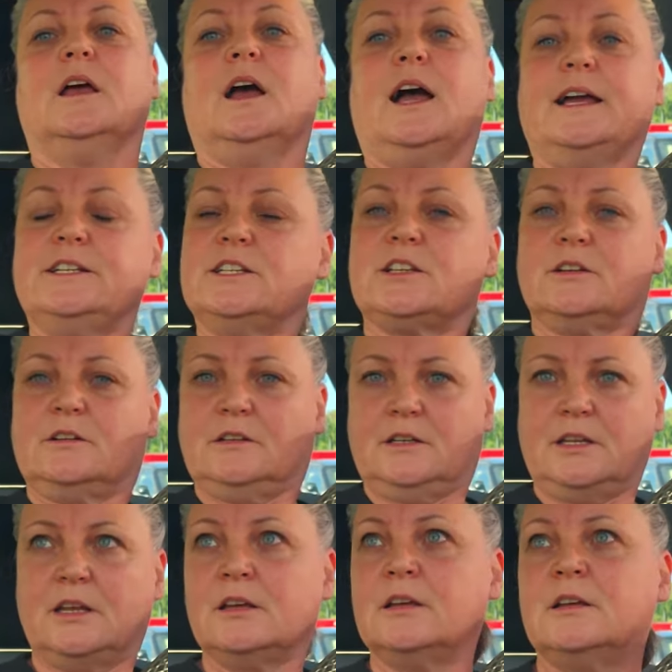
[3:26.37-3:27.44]
I just
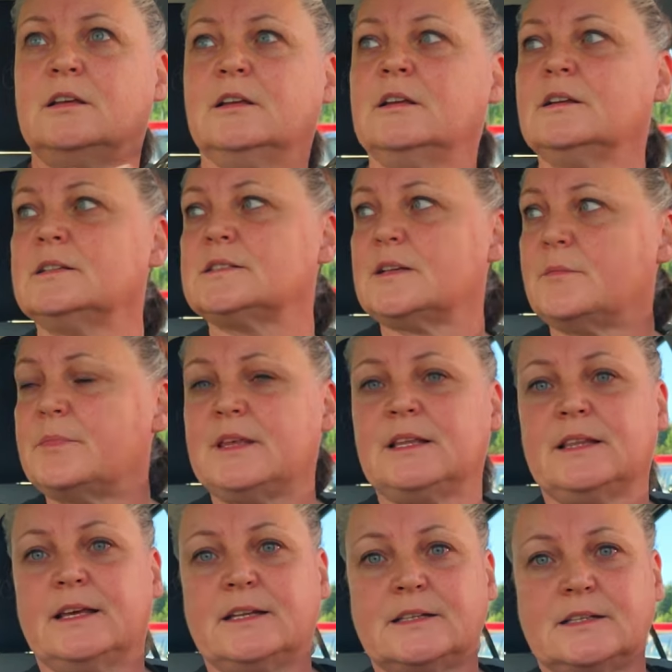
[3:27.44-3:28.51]
heard something
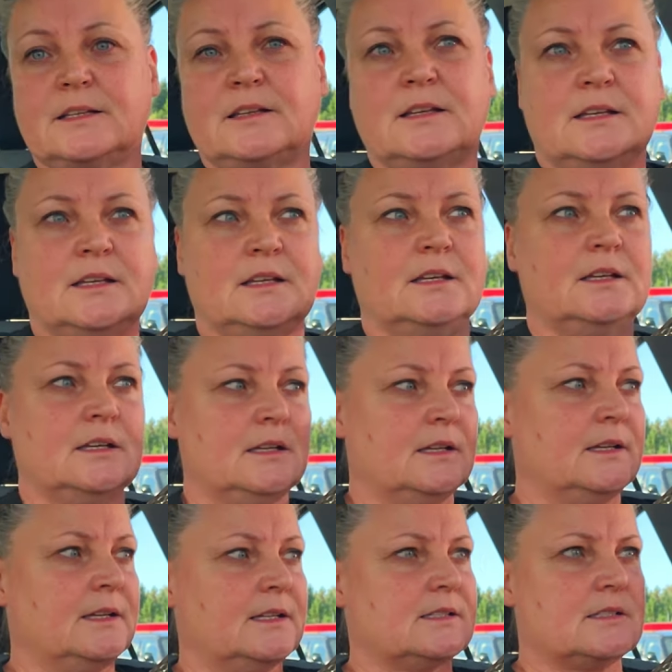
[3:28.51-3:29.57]
that
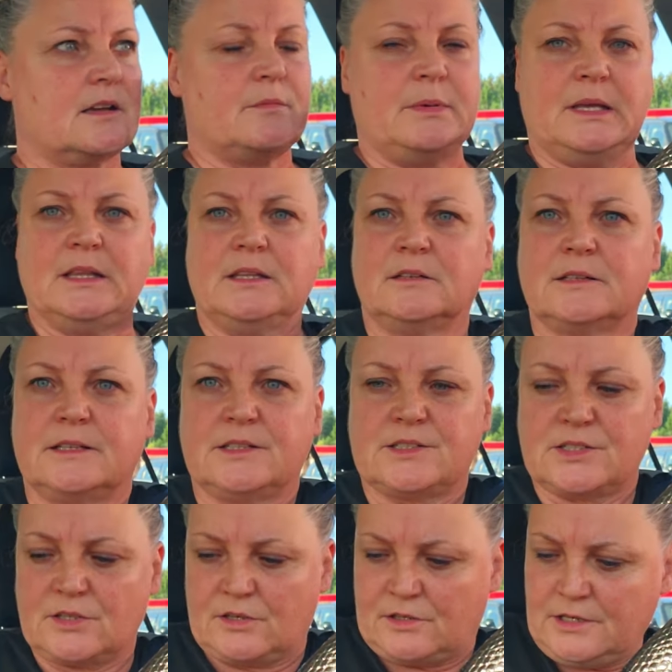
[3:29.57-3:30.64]
has got me a little
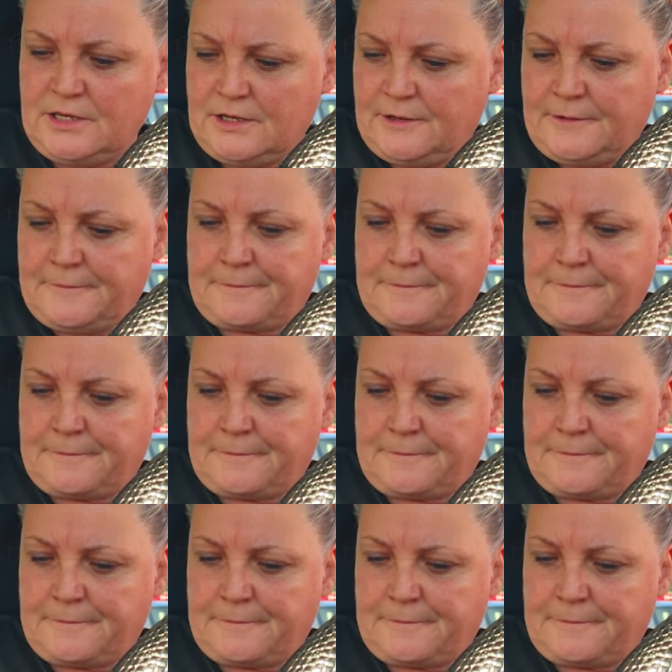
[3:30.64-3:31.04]
concerned.